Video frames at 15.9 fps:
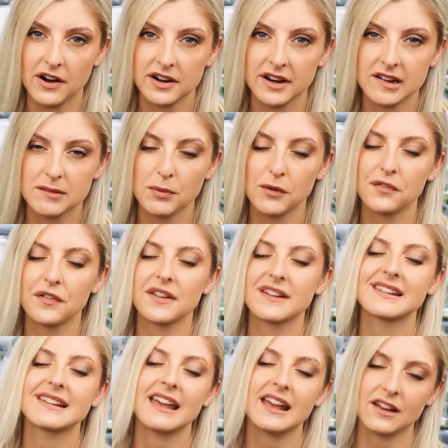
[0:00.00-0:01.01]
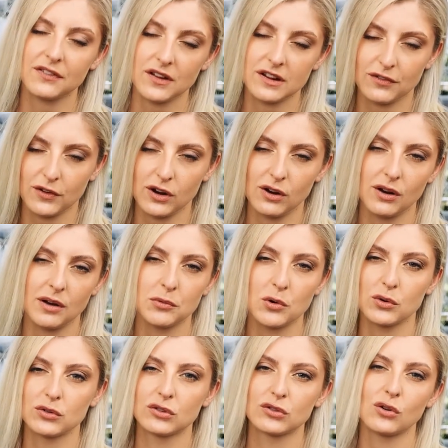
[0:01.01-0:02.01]
variegates, but for the sake of this video, I'm
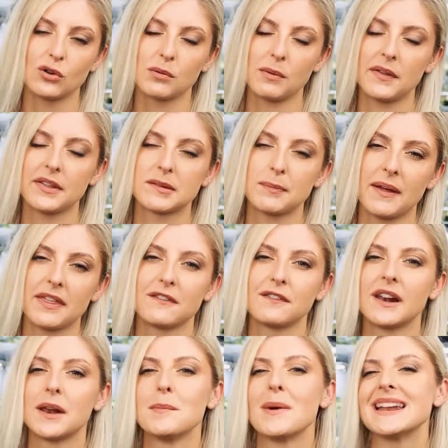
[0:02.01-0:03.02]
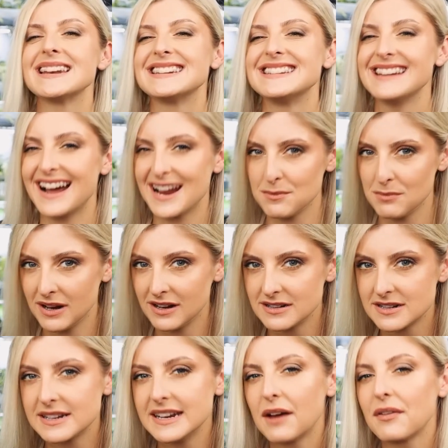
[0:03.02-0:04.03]
going to talk about the Spathiphyllum
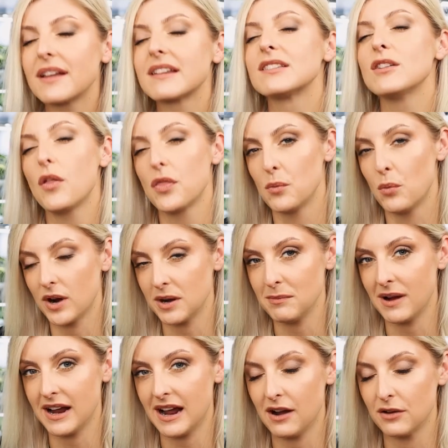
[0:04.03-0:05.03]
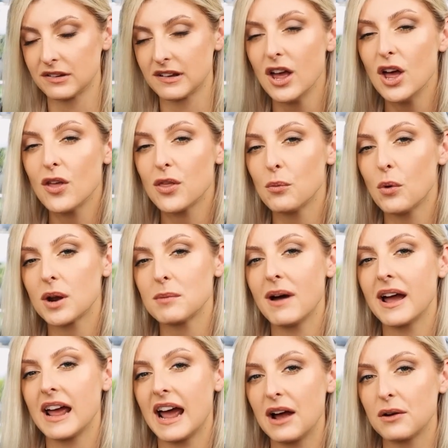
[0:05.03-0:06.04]
diamond. Now, that's not the one in my house. The one in
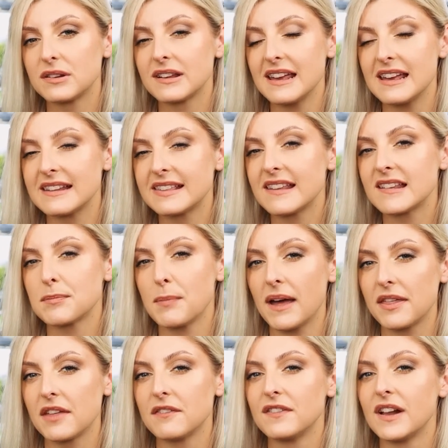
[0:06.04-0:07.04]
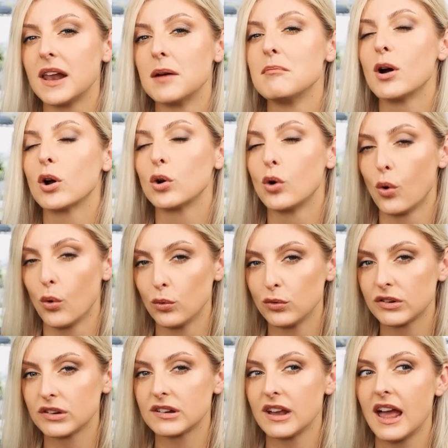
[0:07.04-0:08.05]
my house is the Spathiphyllum
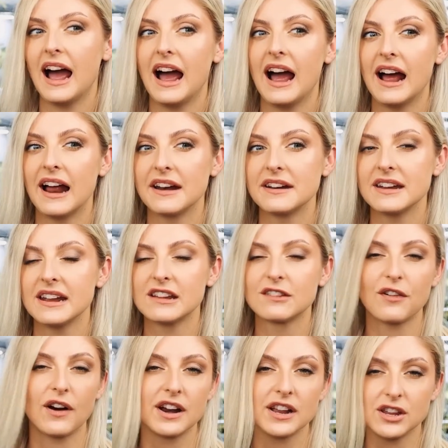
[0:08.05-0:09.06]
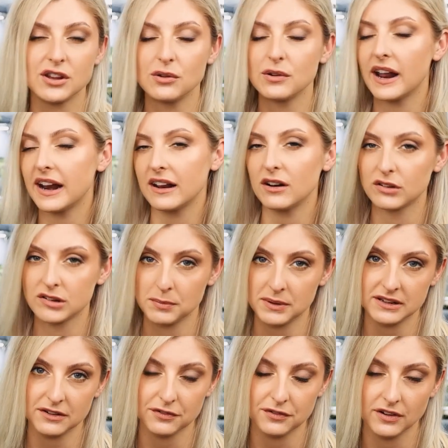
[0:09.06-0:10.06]
ghost, and it's very cute and it looks a
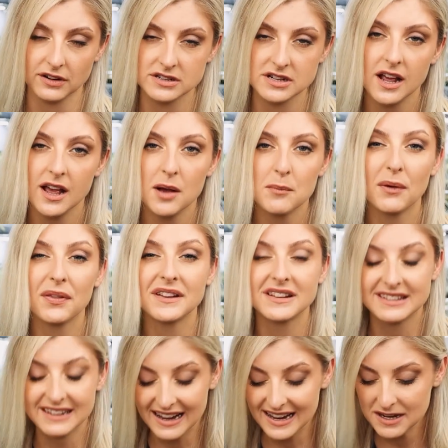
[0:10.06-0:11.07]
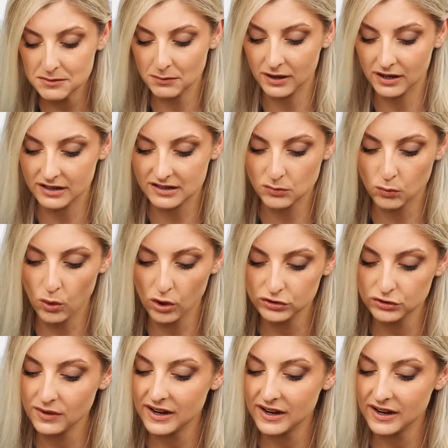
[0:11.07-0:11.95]
bit different. But the diamond, what